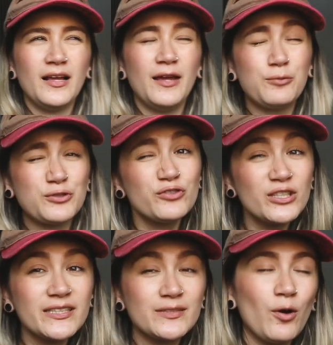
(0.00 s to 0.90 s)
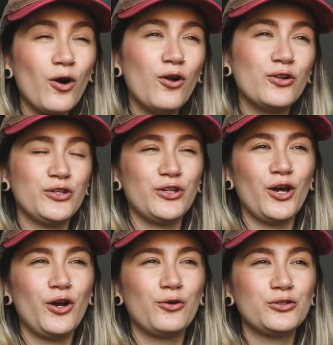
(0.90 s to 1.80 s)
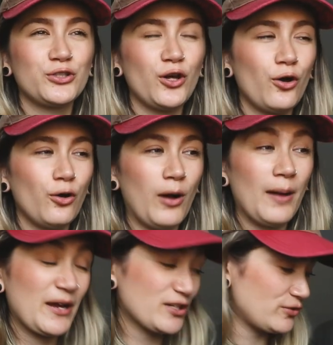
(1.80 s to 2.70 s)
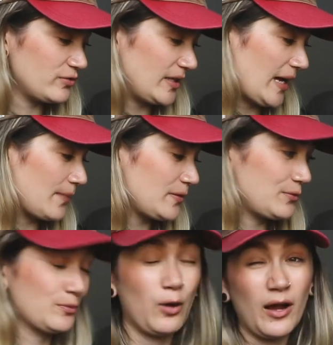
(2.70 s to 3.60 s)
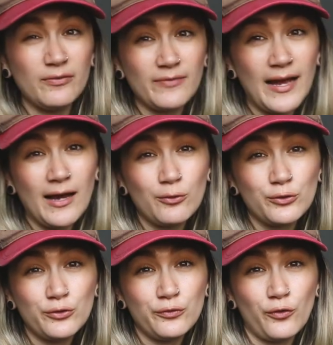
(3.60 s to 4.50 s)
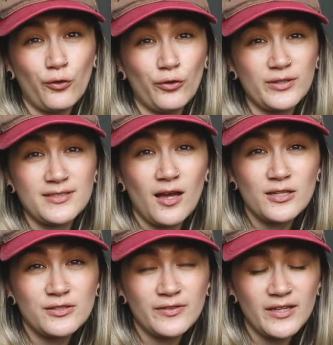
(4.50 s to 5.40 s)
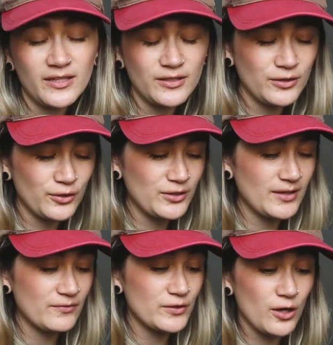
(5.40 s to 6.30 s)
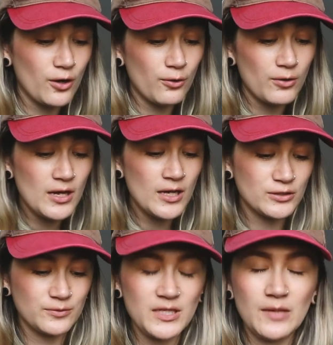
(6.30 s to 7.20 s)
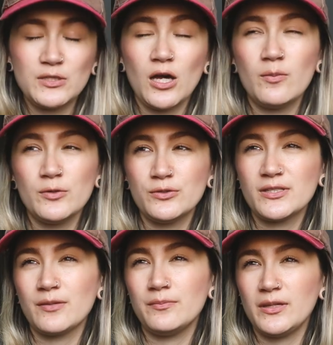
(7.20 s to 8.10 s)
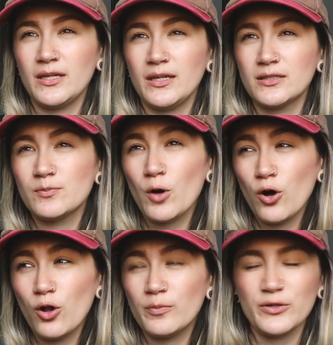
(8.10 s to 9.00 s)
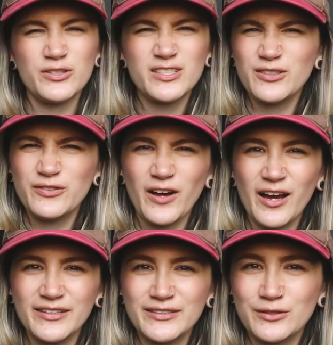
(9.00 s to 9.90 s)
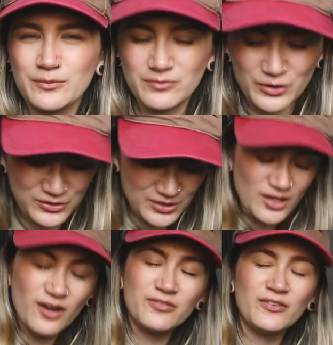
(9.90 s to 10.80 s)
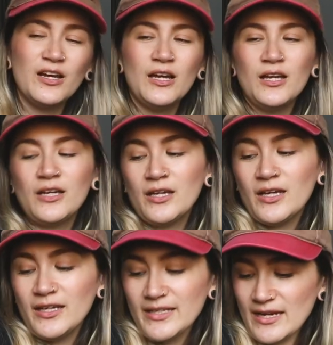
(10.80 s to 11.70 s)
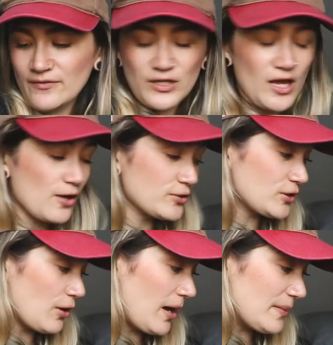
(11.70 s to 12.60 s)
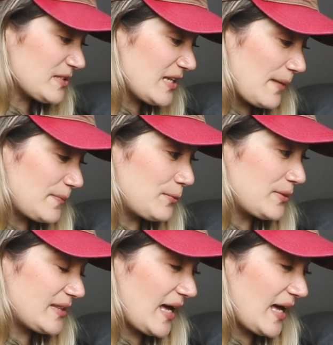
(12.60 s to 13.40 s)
It was really small, you know, so I'm actually really happy with what I found for the size of it. You know, you never know. Sometimes car boots can be small, but you still find some good stuff. You never know, so I'm still happy with